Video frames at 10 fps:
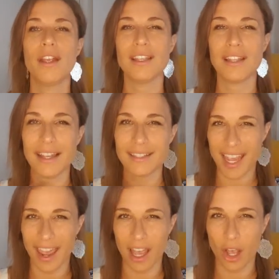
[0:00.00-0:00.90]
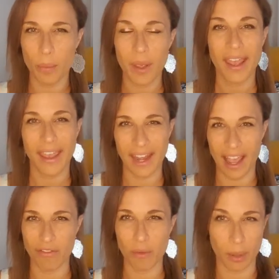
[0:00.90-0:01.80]
You like to help and
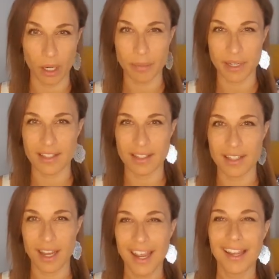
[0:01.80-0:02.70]
have a purpose.